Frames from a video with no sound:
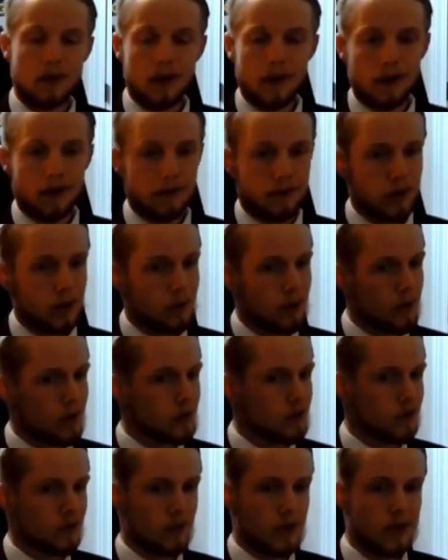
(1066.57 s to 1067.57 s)
loyal
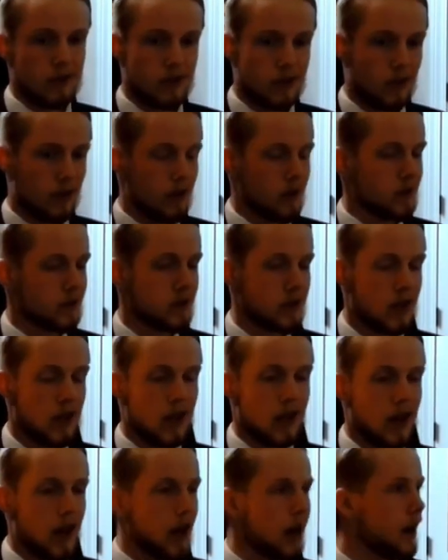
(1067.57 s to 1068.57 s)
viewers, listeners
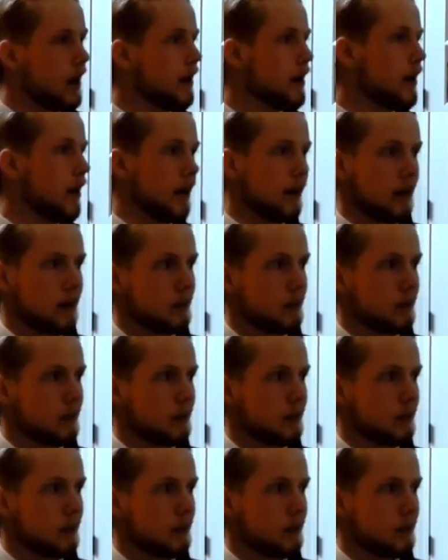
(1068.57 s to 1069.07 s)
here